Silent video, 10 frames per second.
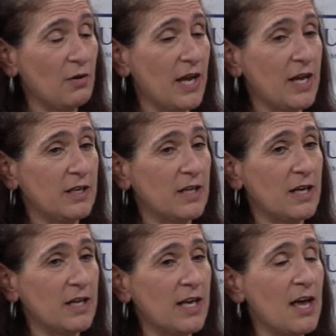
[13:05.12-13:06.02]
and
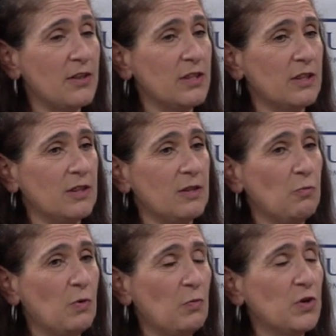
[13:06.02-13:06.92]
again,
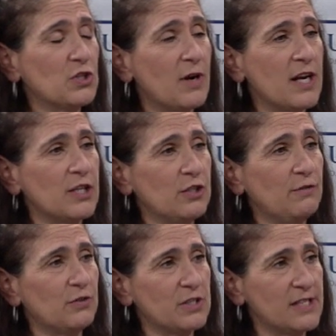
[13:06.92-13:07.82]
what we're trying to do
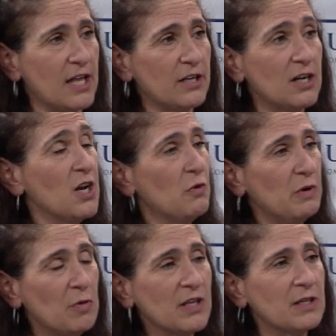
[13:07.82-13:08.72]
for a seller,
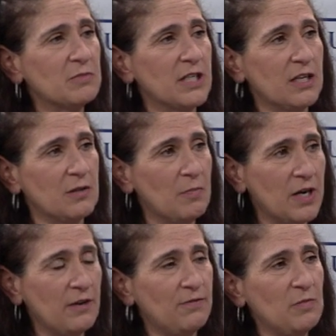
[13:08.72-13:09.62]
we want them to get the
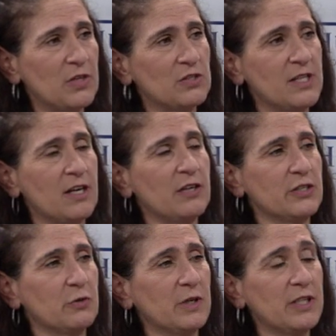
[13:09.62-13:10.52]
money from their sale
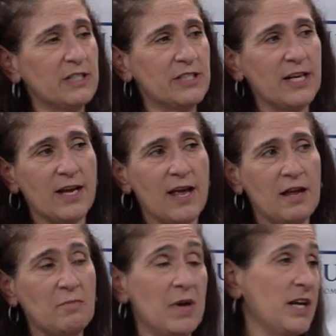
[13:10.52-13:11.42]
as quickly as they
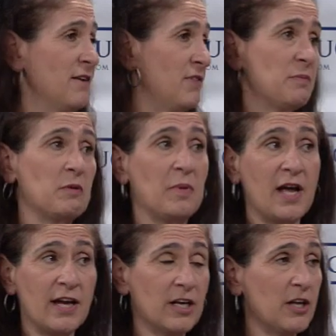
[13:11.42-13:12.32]
can. Many of them are
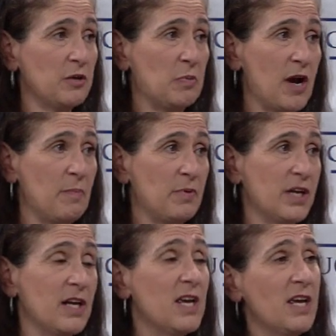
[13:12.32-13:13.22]
buying another
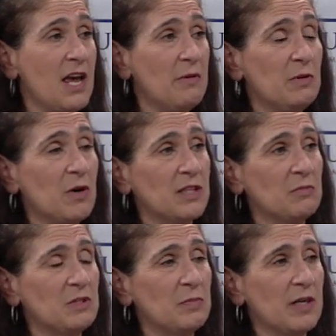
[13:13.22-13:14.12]
property, and we want
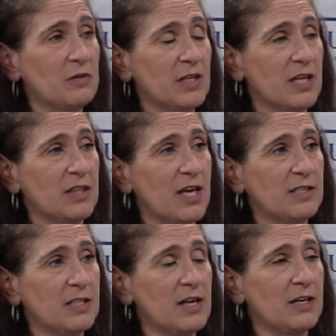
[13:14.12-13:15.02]
them to be able to get
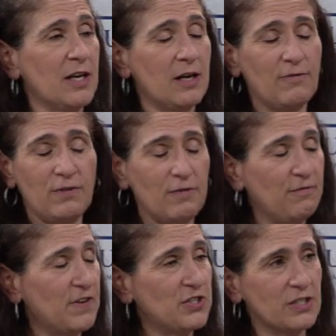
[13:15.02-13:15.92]
that done.
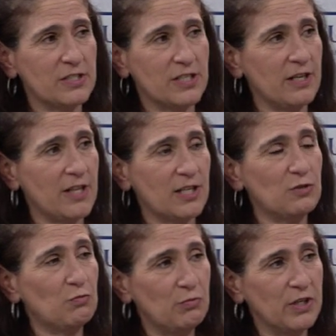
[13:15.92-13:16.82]
Efficiency, that's
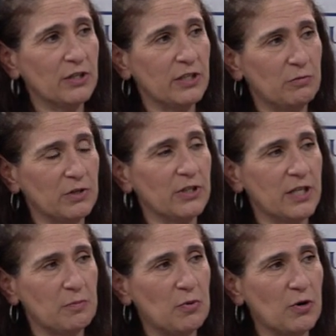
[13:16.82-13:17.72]
really, really
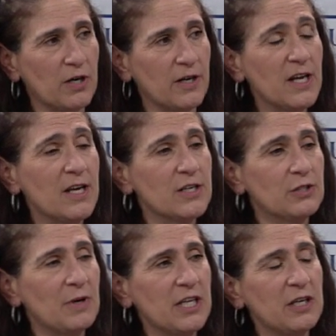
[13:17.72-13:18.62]
important.
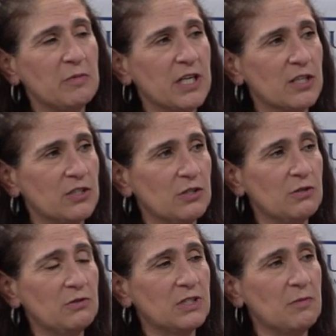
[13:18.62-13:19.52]
So anything we can
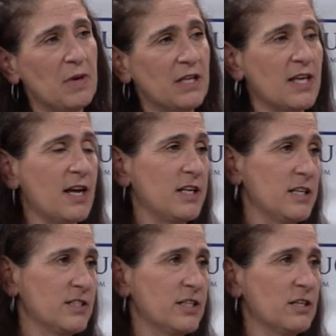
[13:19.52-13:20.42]
do to make that
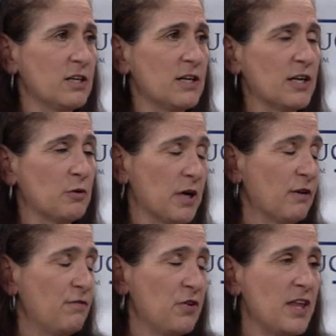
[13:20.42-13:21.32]
easier and
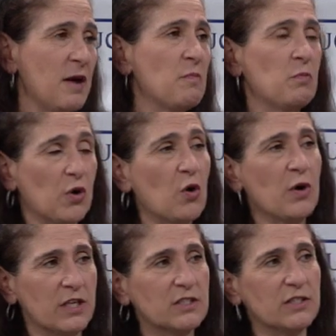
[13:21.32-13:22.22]
quicker for them, we're
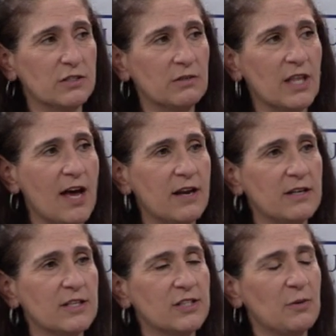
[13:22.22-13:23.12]
going to do that.
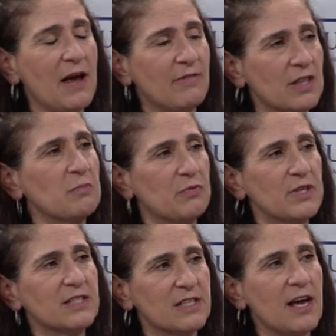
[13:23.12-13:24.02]
And so having them
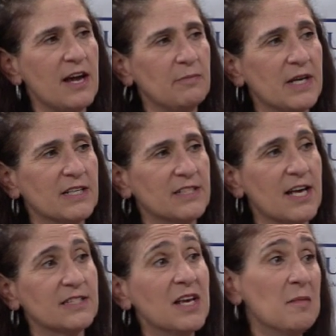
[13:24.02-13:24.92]
pre-sign makes
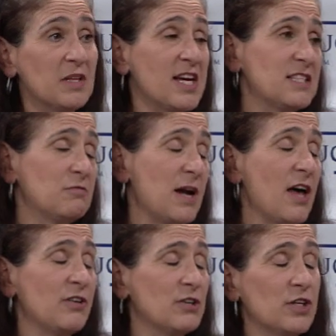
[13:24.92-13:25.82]
sense. But that's a
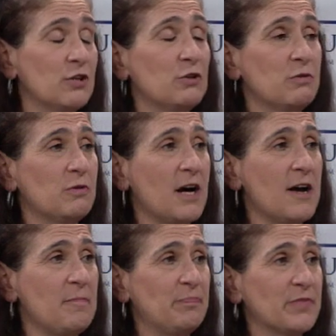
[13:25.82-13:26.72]
rather new,
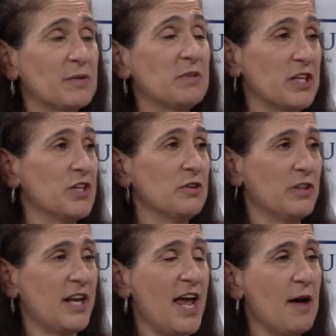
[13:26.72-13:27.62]
something new
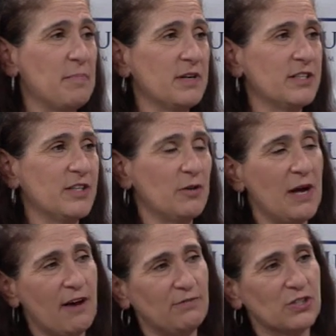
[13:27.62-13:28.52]
that happened.
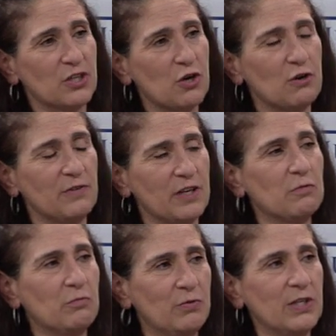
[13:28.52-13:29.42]
After COVID, it
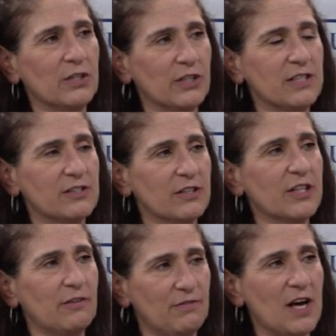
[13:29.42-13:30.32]
really
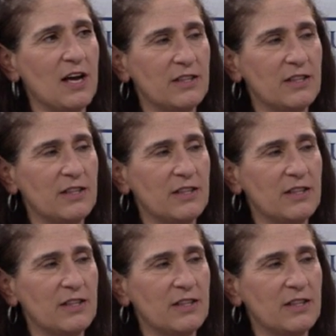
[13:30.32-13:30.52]
solidified